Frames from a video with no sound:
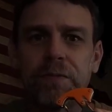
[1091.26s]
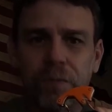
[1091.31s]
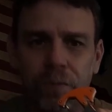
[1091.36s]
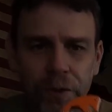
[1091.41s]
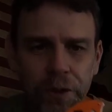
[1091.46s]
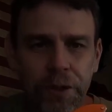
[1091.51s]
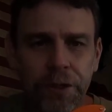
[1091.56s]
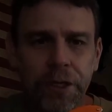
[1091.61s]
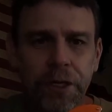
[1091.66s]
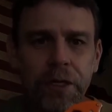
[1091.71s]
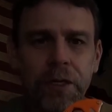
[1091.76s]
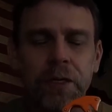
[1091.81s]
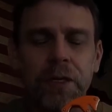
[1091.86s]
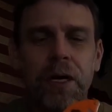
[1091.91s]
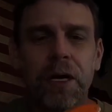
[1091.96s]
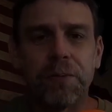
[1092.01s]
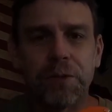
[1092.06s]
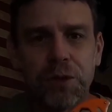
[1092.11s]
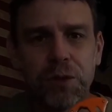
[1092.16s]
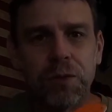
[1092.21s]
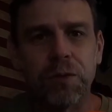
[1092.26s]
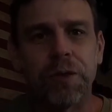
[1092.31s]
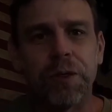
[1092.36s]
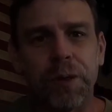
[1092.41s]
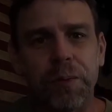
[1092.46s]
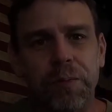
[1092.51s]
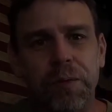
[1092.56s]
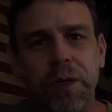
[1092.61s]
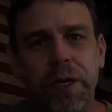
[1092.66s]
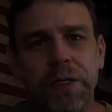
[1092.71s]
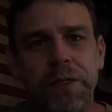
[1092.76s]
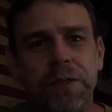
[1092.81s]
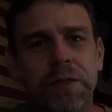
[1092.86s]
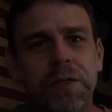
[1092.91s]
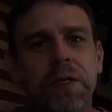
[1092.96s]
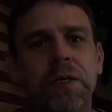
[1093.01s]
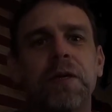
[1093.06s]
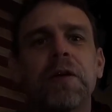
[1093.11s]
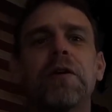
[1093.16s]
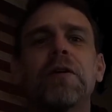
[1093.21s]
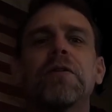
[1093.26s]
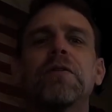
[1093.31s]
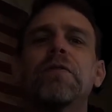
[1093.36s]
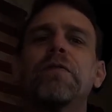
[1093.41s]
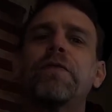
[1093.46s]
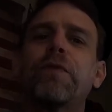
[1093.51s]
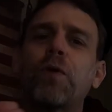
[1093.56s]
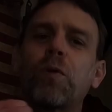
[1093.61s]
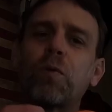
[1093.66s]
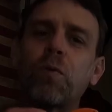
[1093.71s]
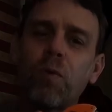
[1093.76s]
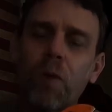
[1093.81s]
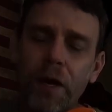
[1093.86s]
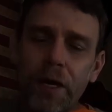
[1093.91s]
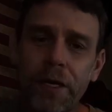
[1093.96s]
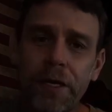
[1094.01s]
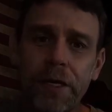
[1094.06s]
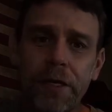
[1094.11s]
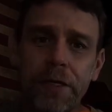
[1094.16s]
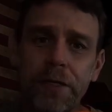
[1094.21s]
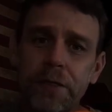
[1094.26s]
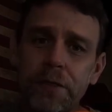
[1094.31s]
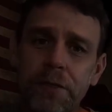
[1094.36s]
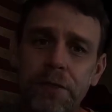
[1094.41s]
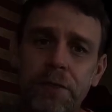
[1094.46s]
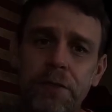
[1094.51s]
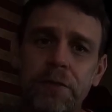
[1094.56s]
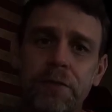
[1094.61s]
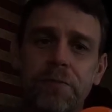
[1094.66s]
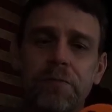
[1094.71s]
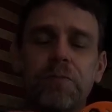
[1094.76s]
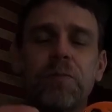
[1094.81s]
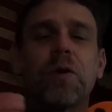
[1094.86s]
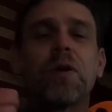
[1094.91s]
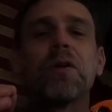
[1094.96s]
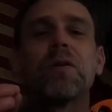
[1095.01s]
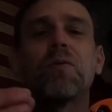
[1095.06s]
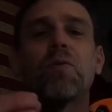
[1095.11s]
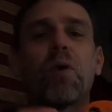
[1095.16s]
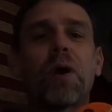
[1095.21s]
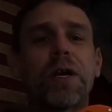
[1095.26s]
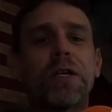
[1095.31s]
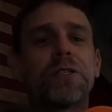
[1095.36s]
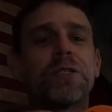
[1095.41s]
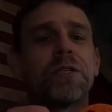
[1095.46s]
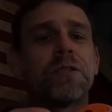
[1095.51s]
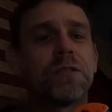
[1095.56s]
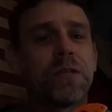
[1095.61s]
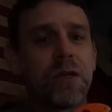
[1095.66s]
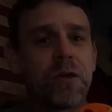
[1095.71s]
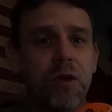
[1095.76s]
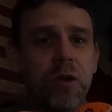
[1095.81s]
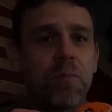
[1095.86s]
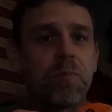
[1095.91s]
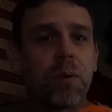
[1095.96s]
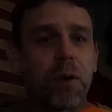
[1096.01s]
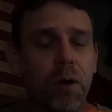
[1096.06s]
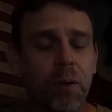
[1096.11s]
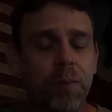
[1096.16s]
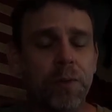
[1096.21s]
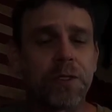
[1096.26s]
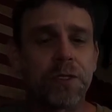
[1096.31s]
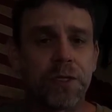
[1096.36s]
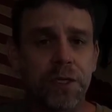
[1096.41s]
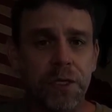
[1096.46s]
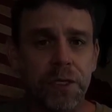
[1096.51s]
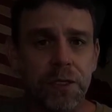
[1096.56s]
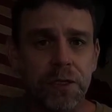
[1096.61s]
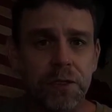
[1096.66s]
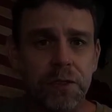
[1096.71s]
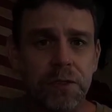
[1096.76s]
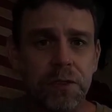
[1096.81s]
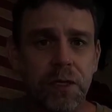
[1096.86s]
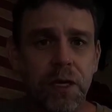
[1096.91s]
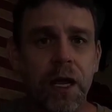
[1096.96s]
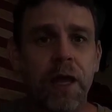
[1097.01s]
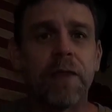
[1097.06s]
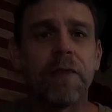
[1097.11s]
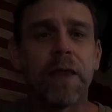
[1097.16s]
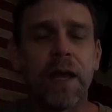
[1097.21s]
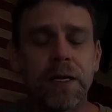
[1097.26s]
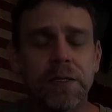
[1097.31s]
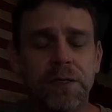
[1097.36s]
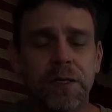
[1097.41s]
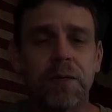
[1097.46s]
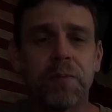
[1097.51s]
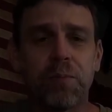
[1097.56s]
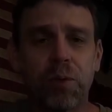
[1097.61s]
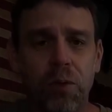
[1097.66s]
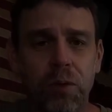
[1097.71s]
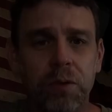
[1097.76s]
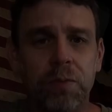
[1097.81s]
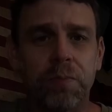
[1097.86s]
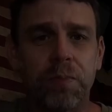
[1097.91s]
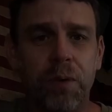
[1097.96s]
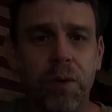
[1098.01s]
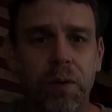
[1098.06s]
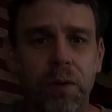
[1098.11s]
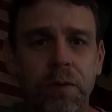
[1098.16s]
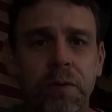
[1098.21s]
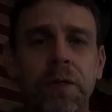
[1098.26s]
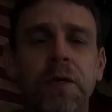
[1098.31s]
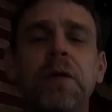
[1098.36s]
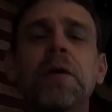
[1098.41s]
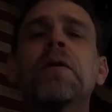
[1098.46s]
really, I'm truly impressed. For what it is, what its intended purpose is, and that's the important part,